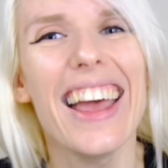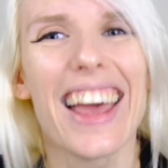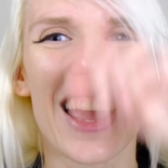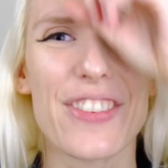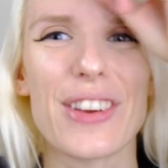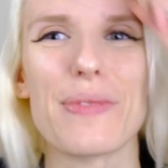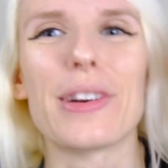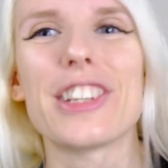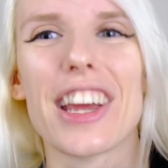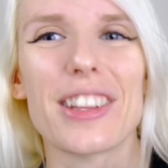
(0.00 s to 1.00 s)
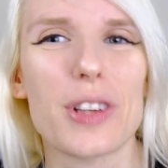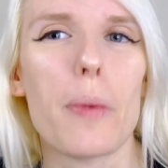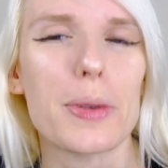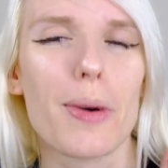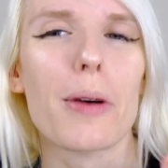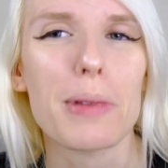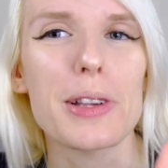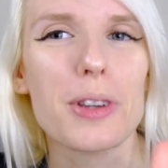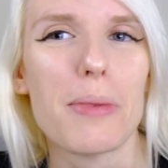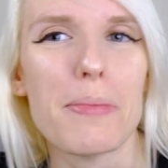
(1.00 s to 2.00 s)
if you appreciate the top as well,
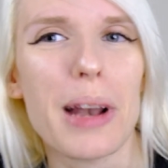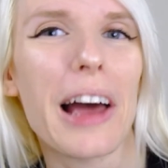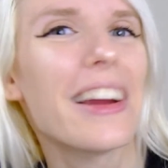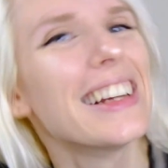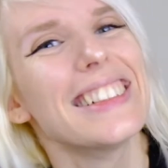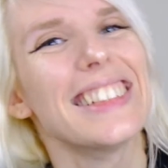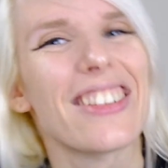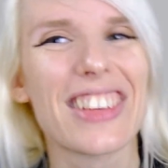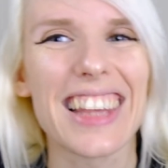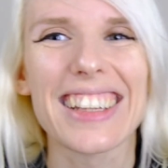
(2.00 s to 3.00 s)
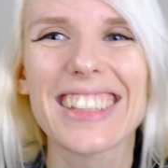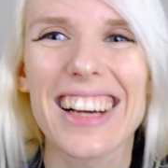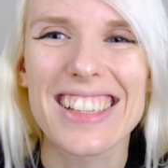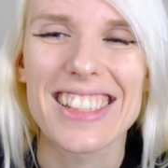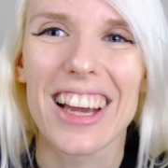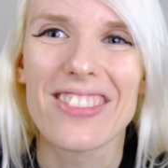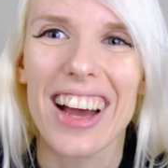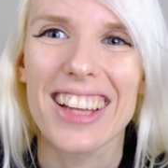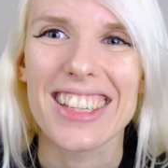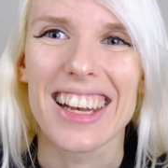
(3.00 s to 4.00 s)
please comment below. But thank you guys so
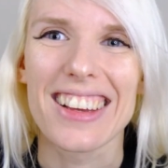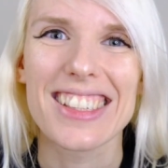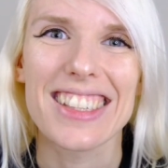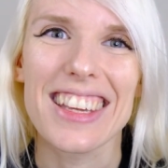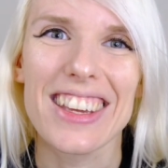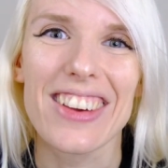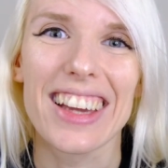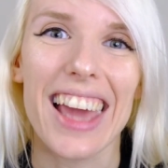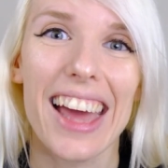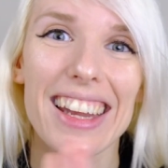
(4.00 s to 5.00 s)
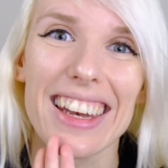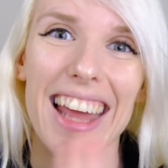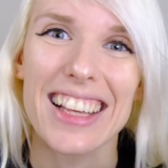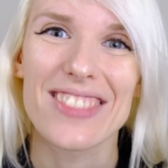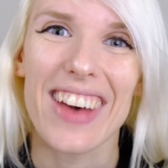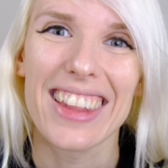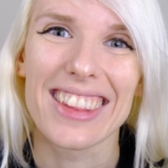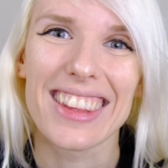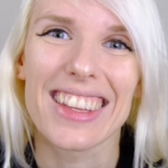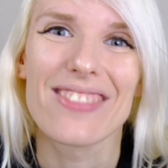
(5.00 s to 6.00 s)
much, and I'll see you again next
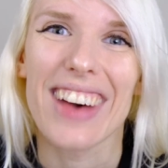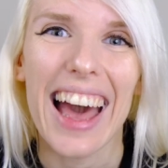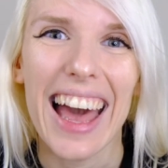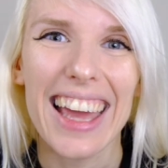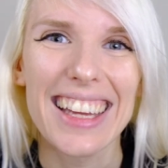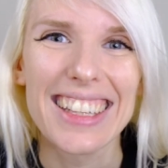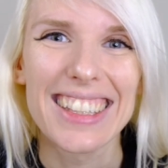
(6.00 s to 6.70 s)
month. Bye.